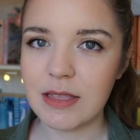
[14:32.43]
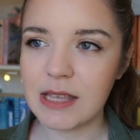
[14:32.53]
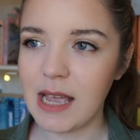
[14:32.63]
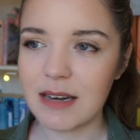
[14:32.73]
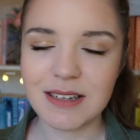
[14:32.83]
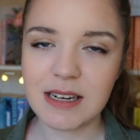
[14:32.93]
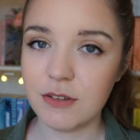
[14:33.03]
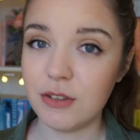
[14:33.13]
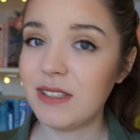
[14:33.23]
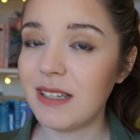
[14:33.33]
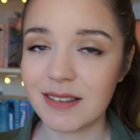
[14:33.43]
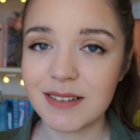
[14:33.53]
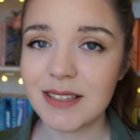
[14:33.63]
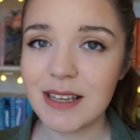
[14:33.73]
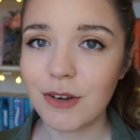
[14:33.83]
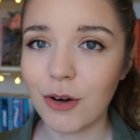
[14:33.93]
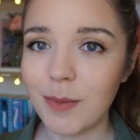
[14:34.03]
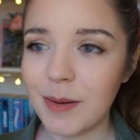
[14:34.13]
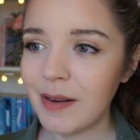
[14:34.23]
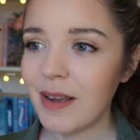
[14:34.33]
the ending I just didn't see
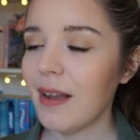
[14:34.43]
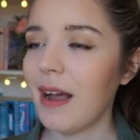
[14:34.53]
coming.